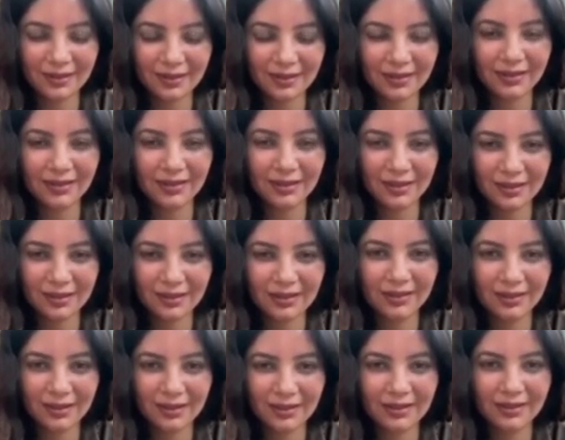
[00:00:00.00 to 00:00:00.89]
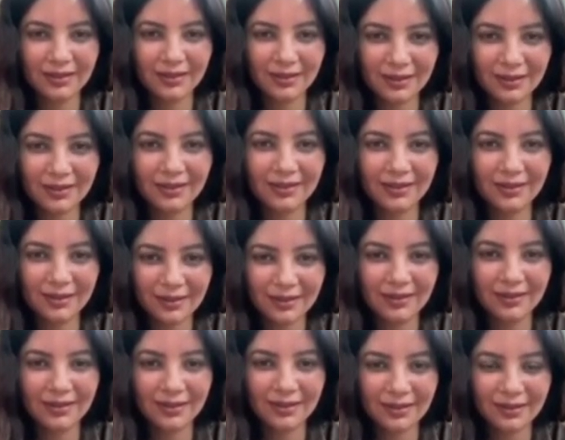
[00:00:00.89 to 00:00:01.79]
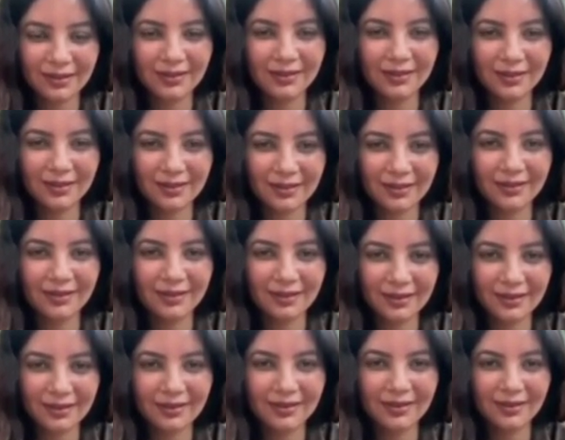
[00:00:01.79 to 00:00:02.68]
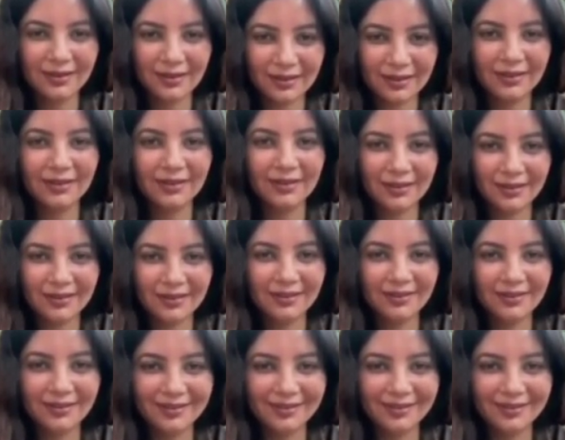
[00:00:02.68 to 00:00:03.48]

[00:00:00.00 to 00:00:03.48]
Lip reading: This person isn't speaking.